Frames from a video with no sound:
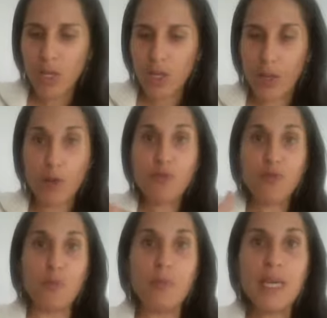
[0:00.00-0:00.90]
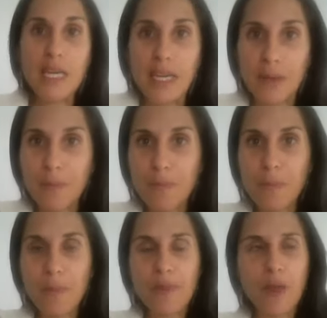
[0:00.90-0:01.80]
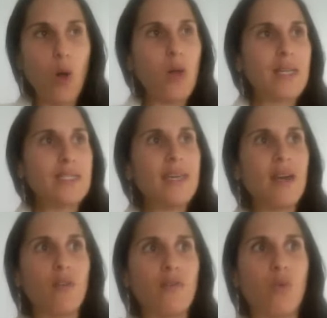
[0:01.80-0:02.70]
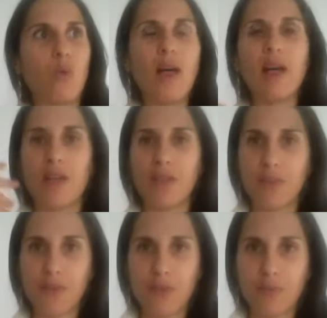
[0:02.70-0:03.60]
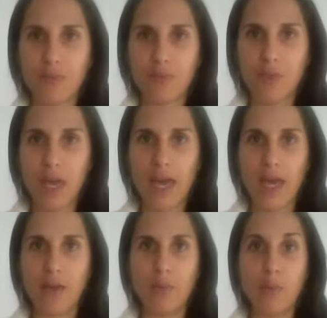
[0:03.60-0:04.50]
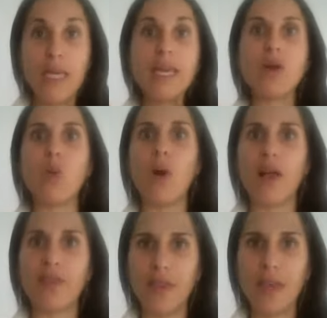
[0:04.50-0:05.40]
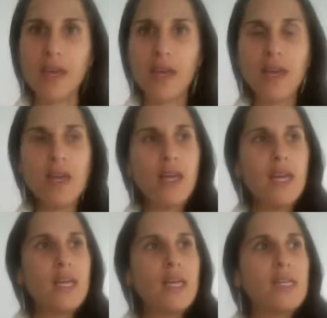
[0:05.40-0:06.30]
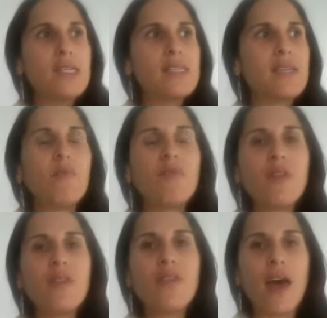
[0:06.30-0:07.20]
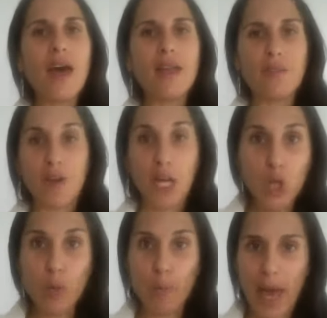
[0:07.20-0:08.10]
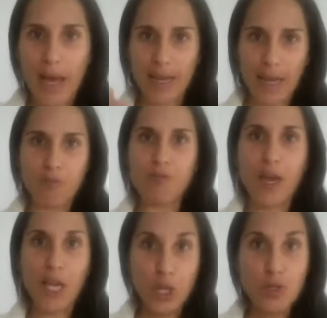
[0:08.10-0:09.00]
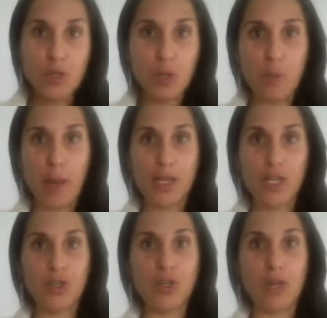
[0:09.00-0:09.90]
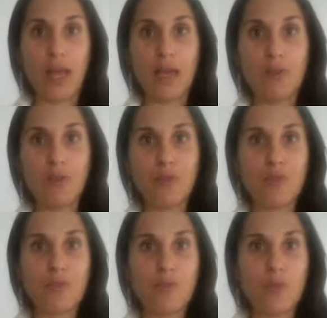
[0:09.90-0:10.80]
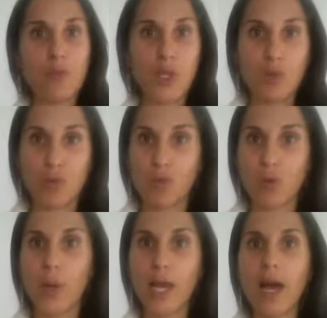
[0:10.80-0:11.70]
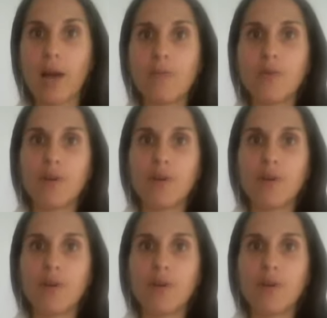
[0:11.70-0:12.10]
I know for me, the whole idea of wealth and being wealthy, something that if I look back, and I invite you to look back into your life when you were growing up,